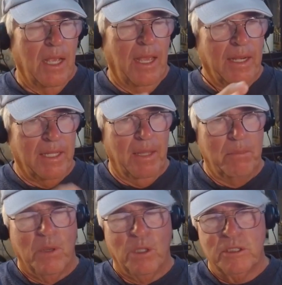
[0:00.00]
And again,
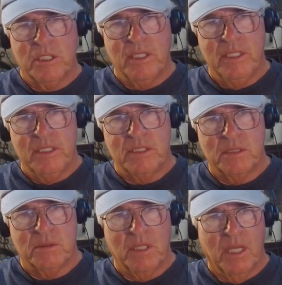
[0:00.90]
most of
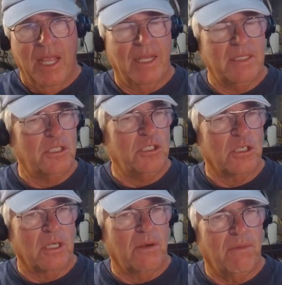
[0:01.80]
these, the heads you're
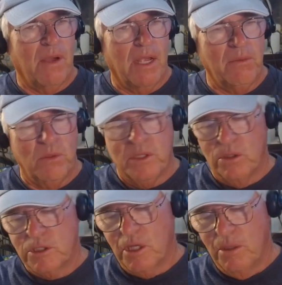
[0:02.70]
going to find with
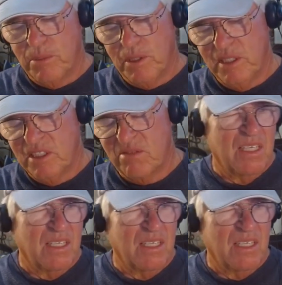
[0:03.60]
those companies,